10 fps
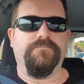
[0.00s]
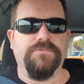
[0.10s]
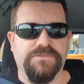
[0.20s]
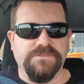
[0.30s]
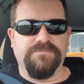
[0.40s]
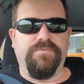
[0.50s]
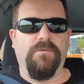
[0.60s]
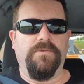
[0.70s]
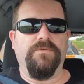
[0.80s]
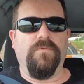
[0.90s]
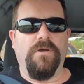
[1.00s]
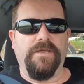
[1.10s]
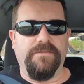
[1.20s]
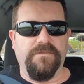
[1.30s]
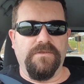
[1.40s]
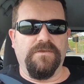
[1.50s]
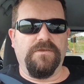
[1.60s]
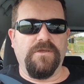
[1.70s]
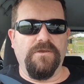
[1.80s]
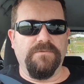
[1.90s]
which is probably why they're
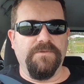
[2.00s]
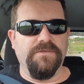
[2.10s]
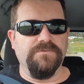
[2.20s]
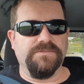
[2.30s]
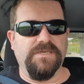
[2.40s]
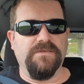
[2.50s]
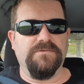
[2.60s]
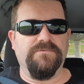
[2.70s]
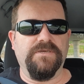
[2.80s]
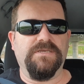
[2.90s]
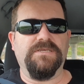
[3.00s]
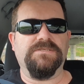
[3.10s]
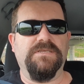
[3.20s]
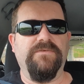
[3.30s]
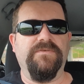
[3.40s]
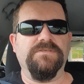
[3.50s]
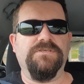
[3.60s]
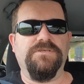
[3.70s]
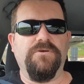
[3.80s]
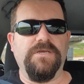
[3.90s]
going to be using DirectX 11
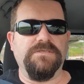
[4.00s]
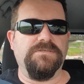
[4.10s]
to do it.